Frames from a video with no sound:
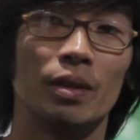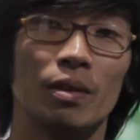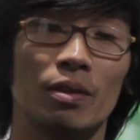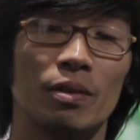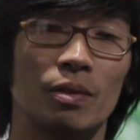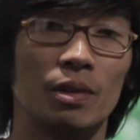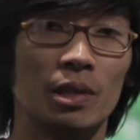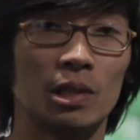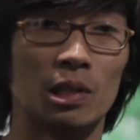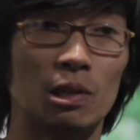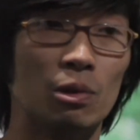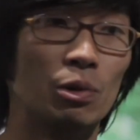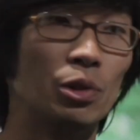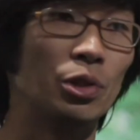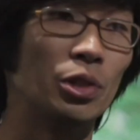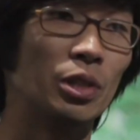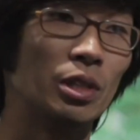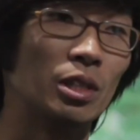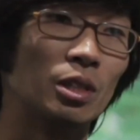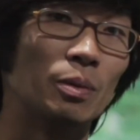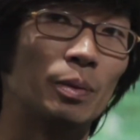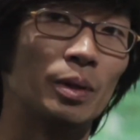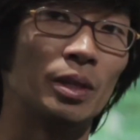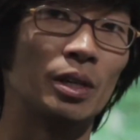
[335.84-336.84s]
solutions,
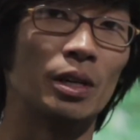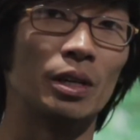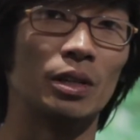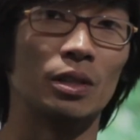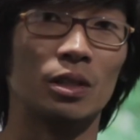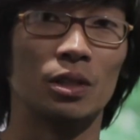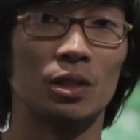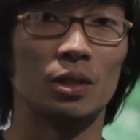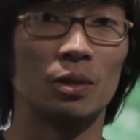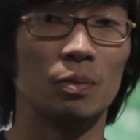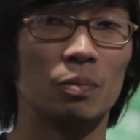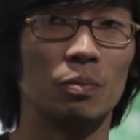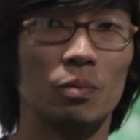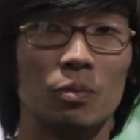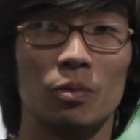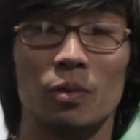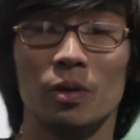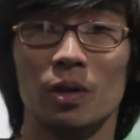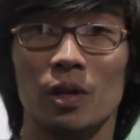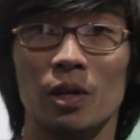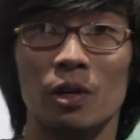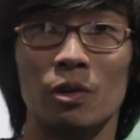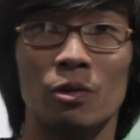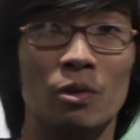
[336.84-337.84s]
because
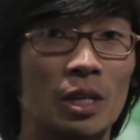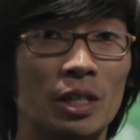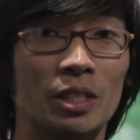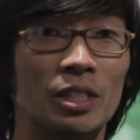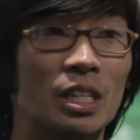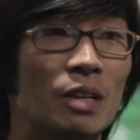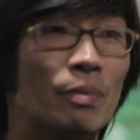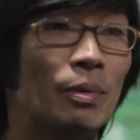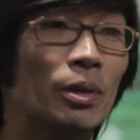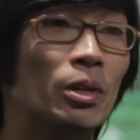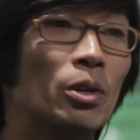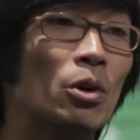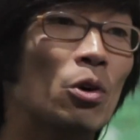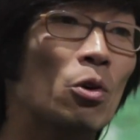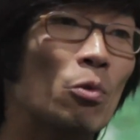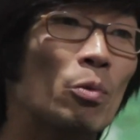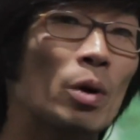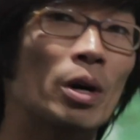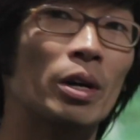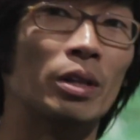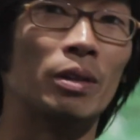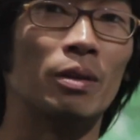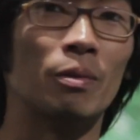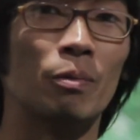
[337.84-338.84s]
you just never know
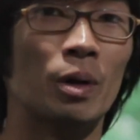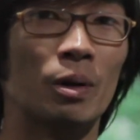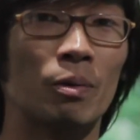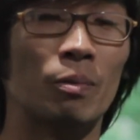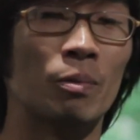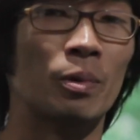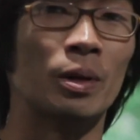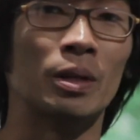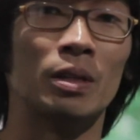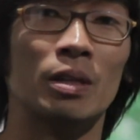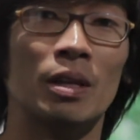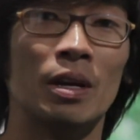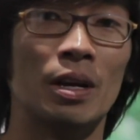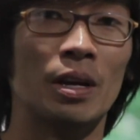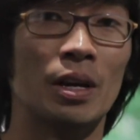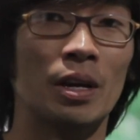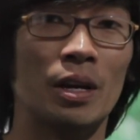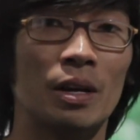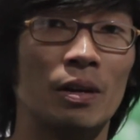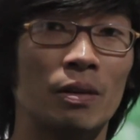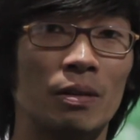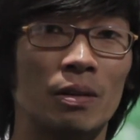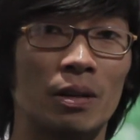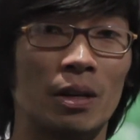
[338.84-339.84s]
what
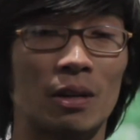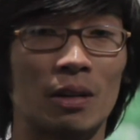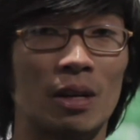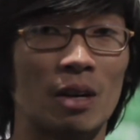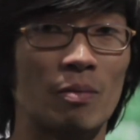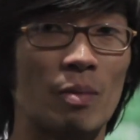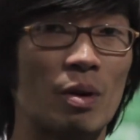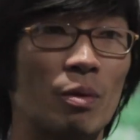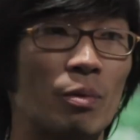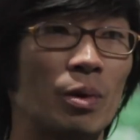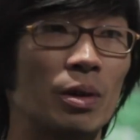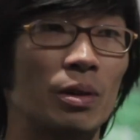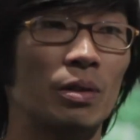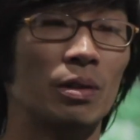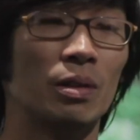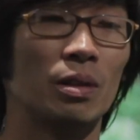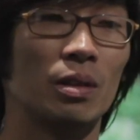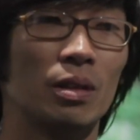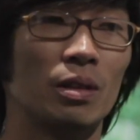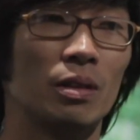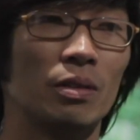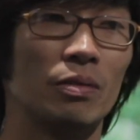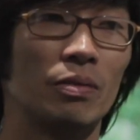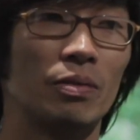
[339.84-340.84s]
they're going to come up with,
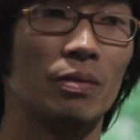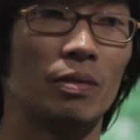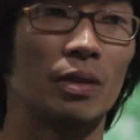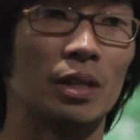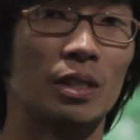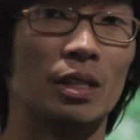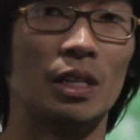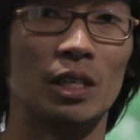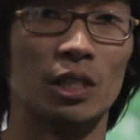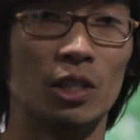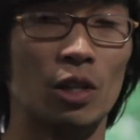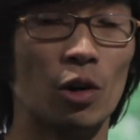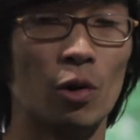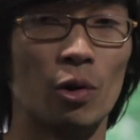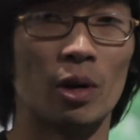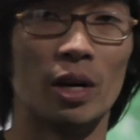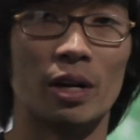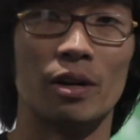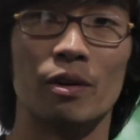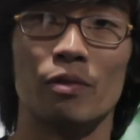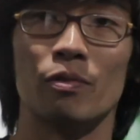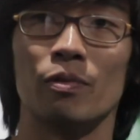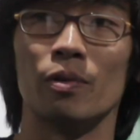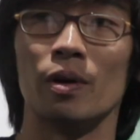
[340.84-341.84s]
because there's no kind
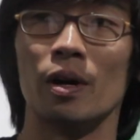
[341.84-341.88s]
of